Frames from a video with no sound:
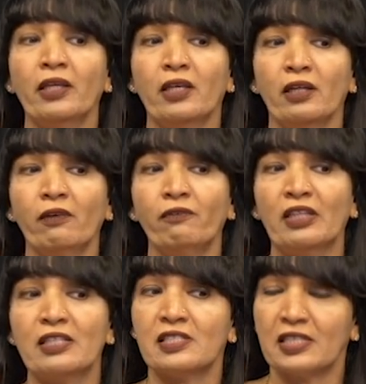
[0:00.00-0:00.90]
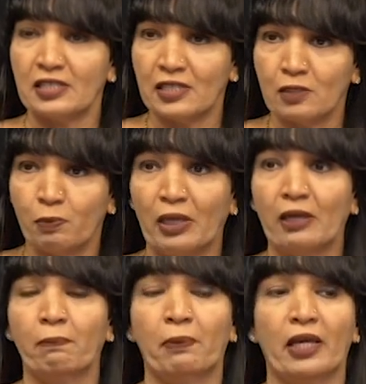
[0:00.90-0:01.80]
Here where the stress is
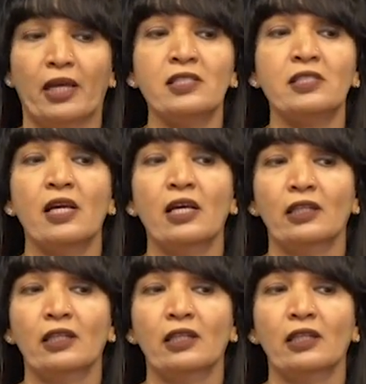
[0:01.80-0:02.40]
being placed,